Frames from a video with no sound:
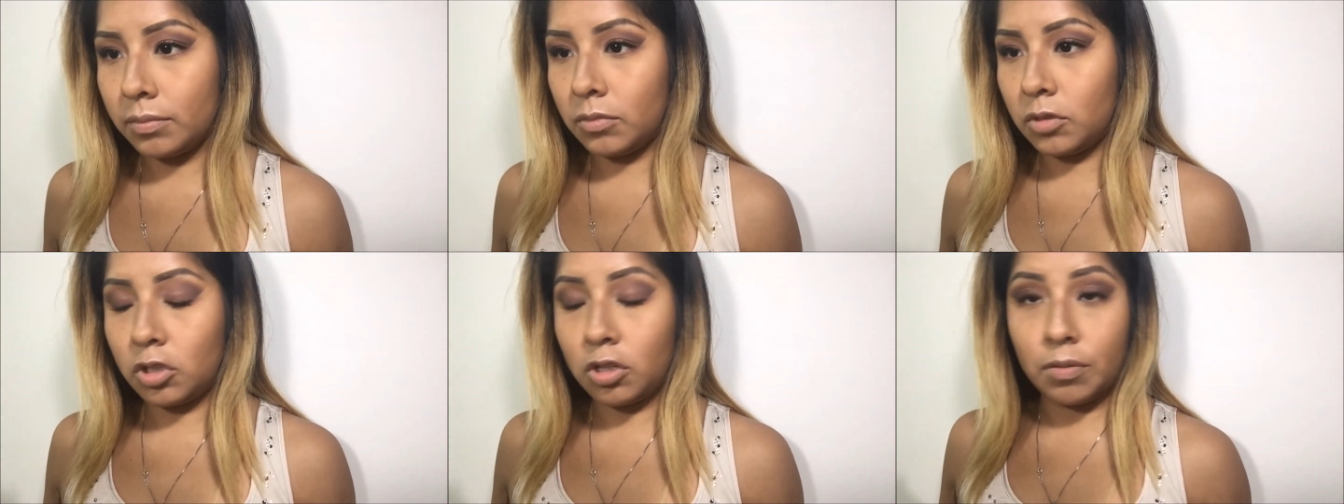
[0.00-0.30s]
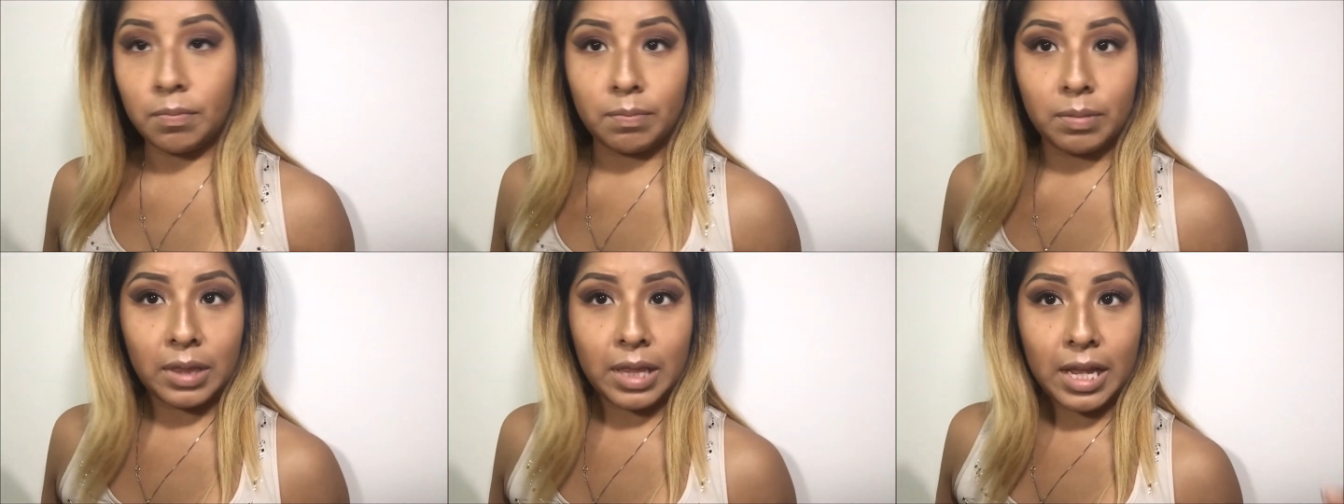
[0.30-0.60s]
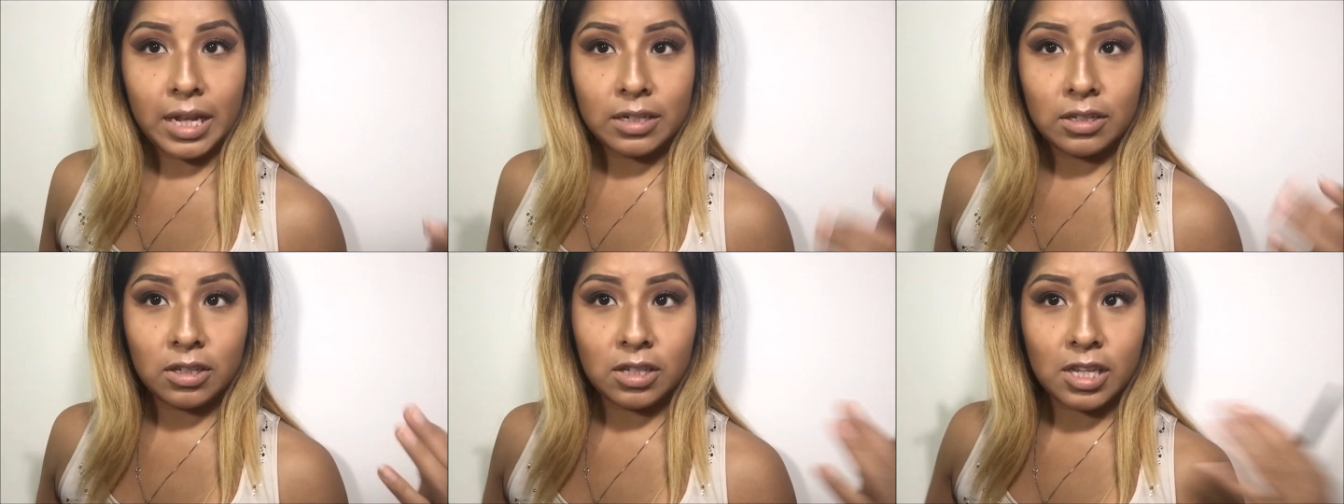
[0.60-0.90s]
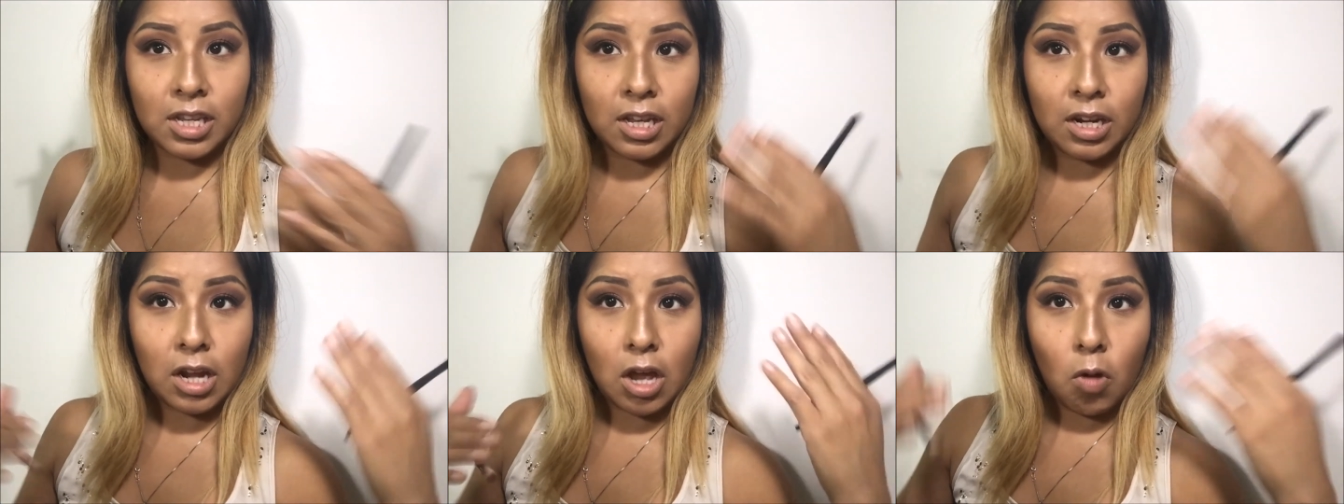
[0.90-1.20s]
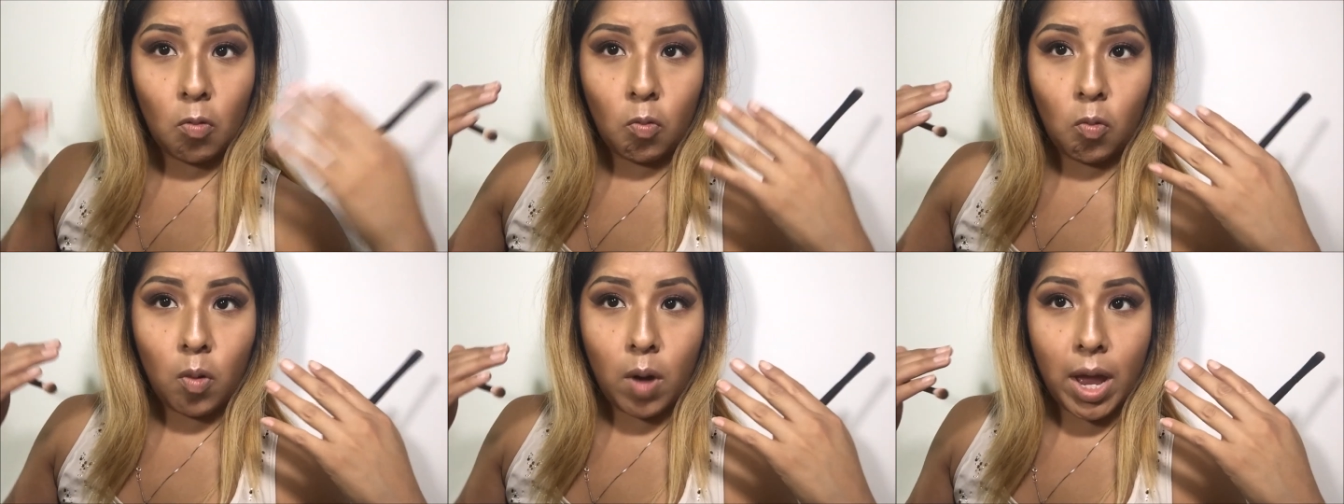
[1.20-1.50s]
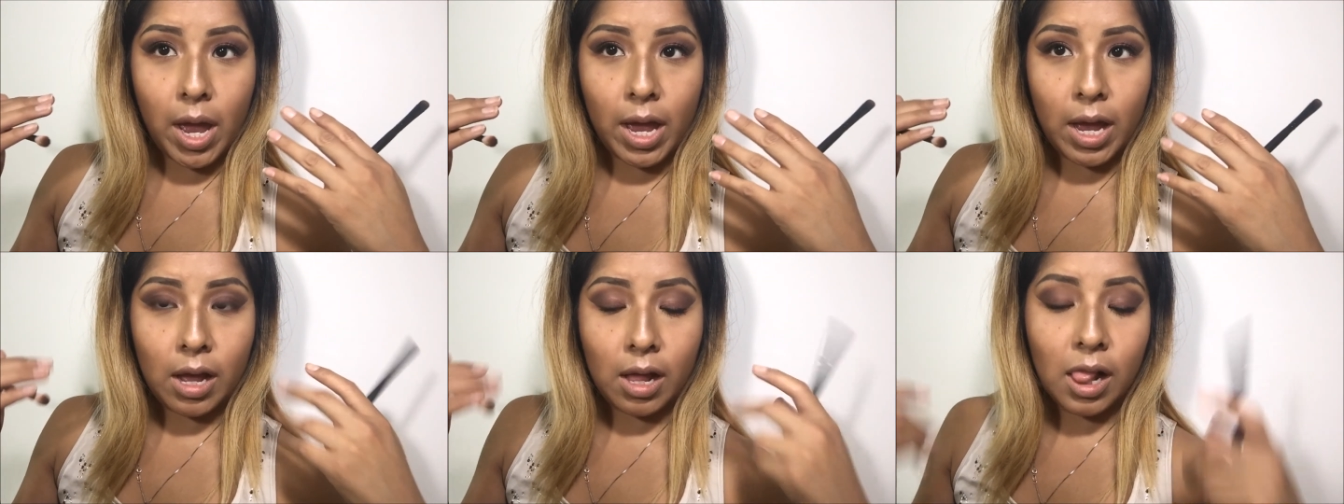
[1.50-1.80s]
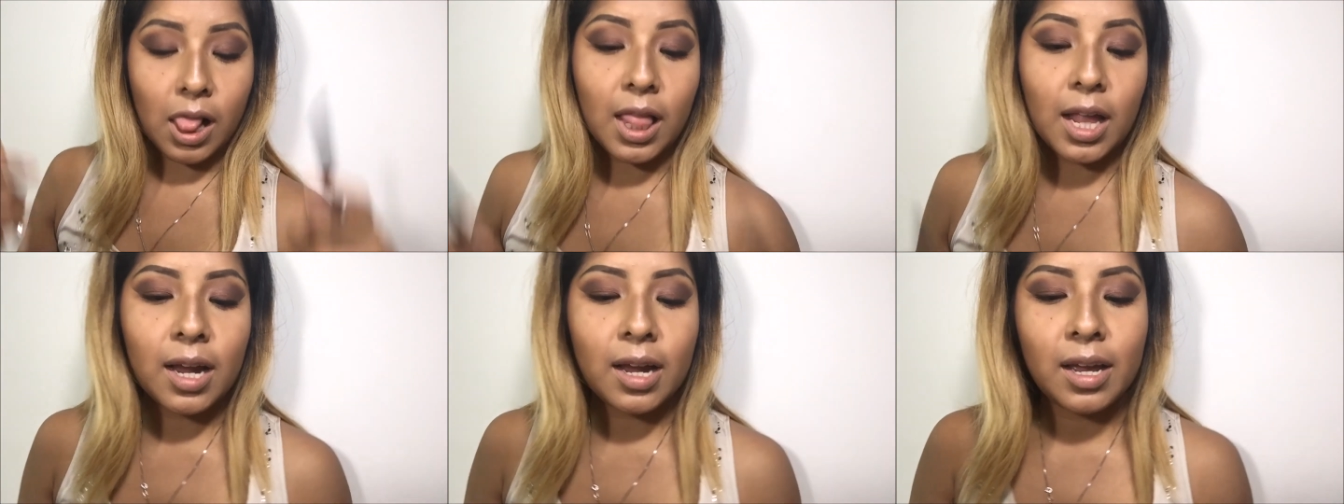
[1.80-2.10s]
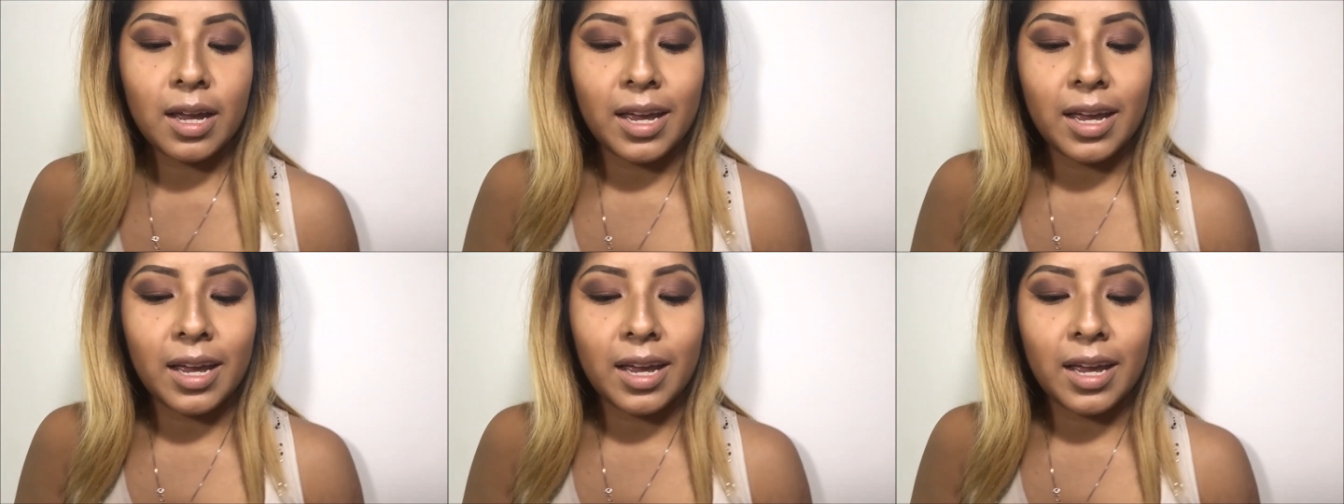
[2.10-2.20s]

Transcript: So it blends in well.